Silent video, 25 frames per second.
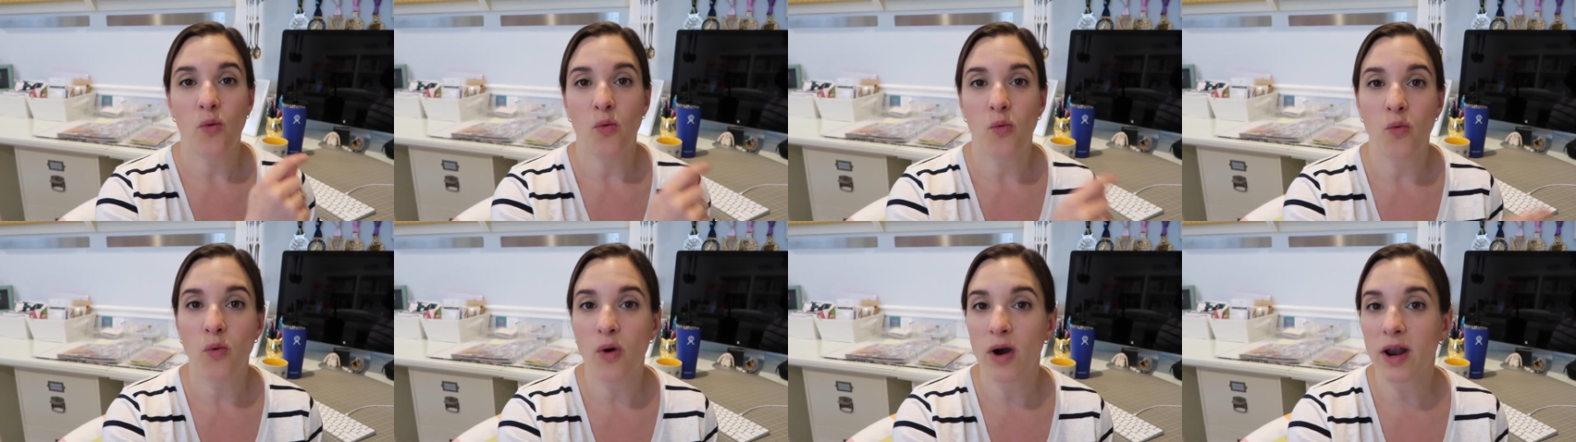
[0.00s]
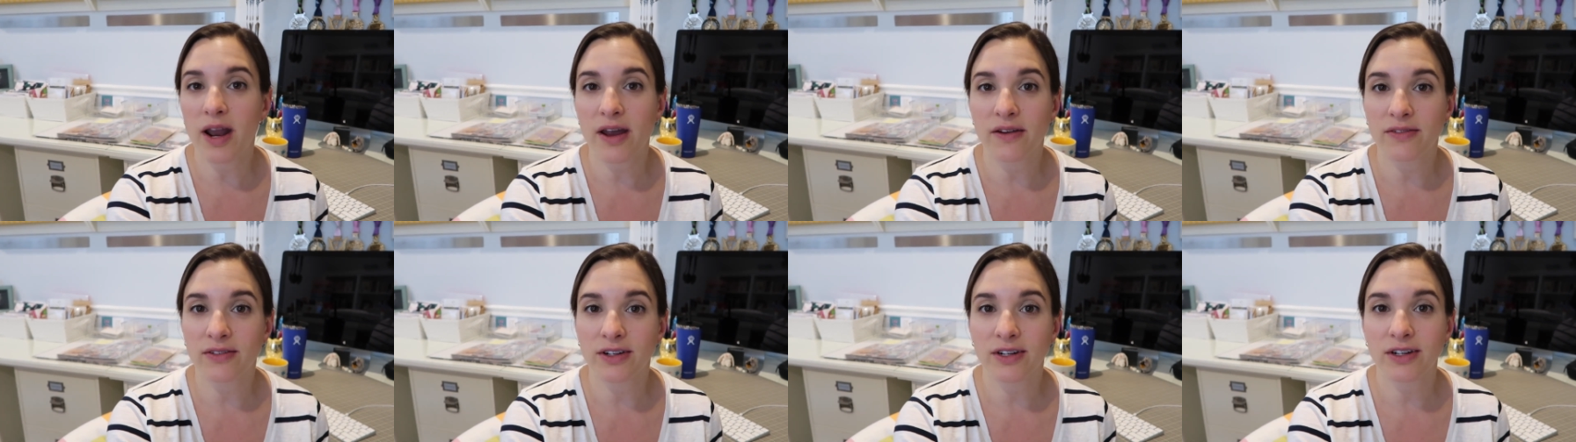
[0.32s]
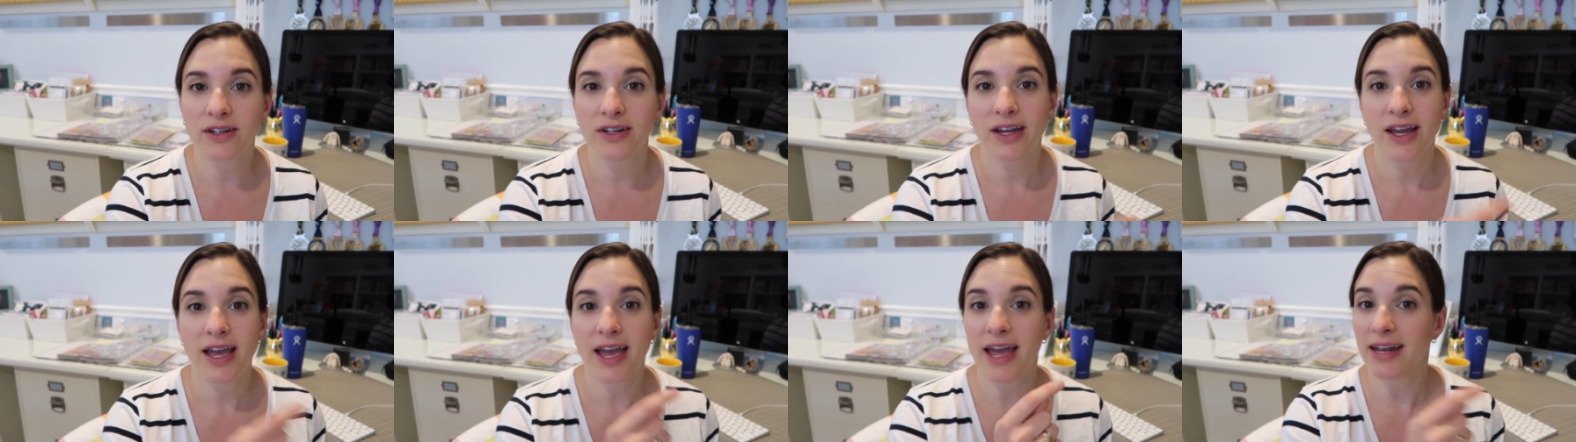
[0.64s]

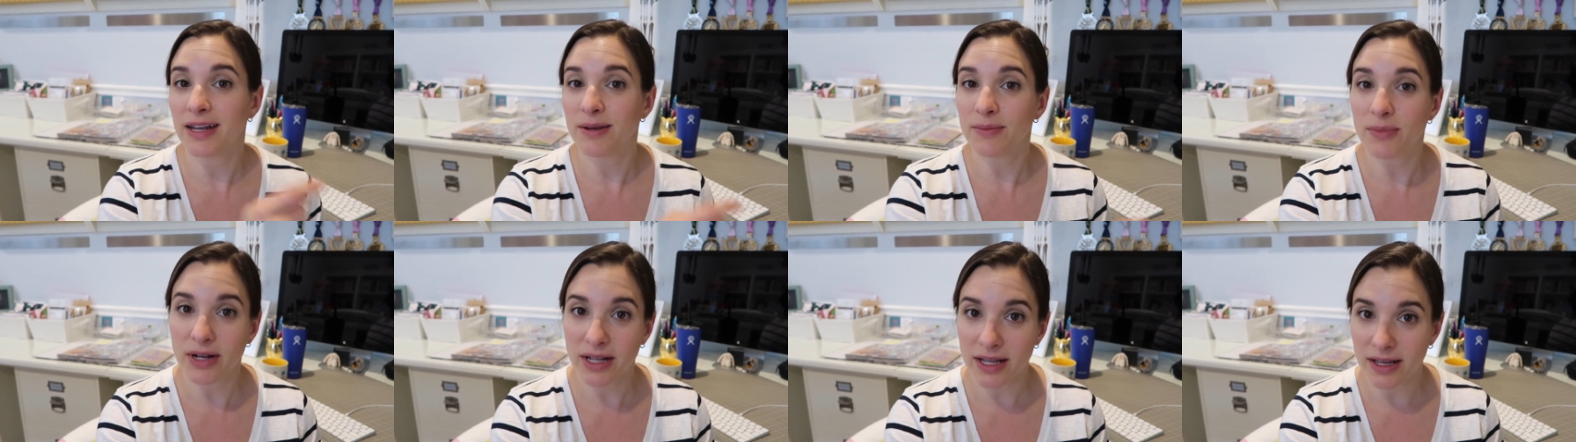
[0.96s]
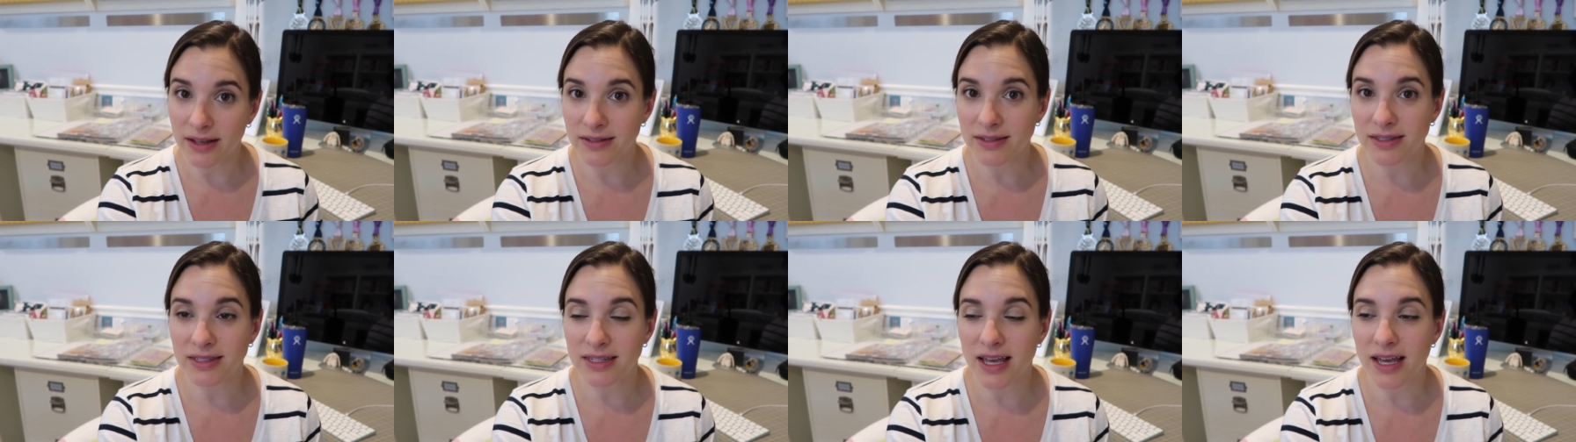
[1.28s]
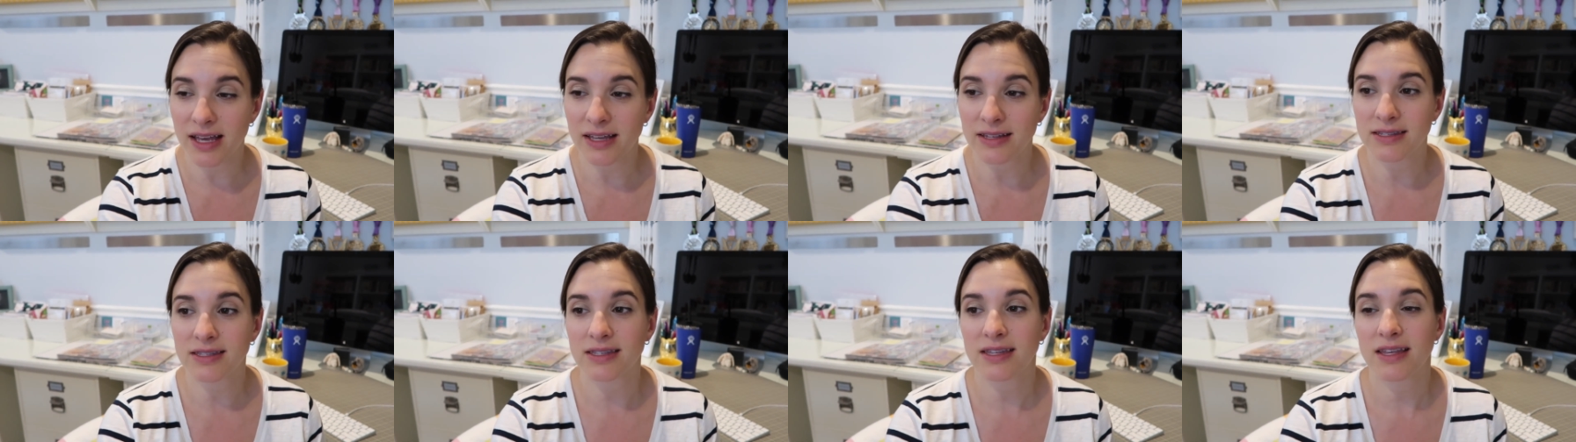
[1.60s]
whatever anybody else
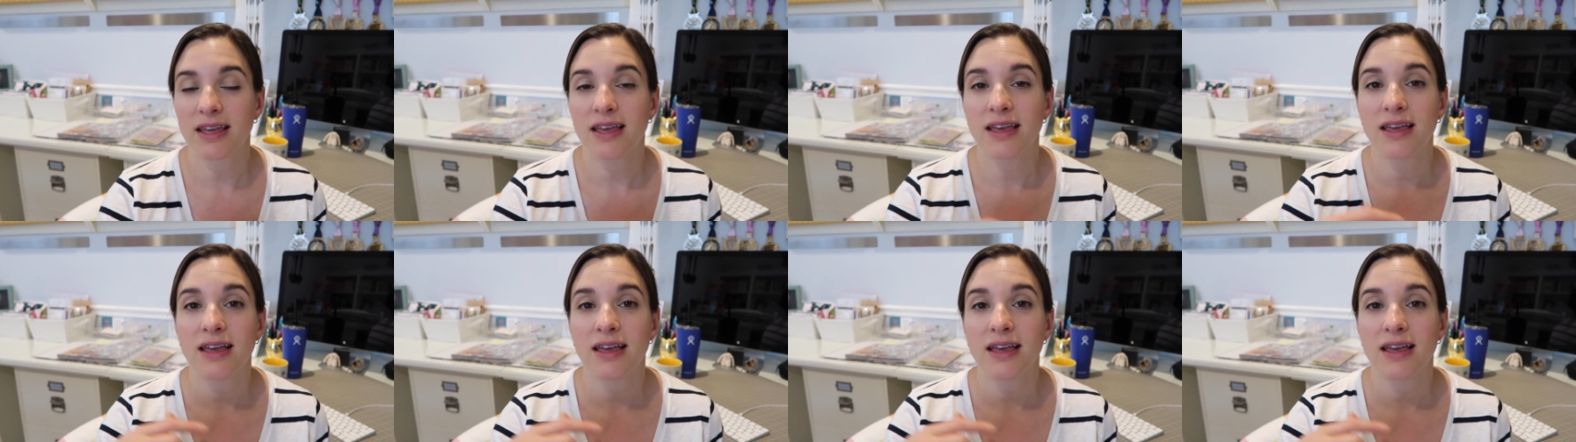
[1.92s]
says.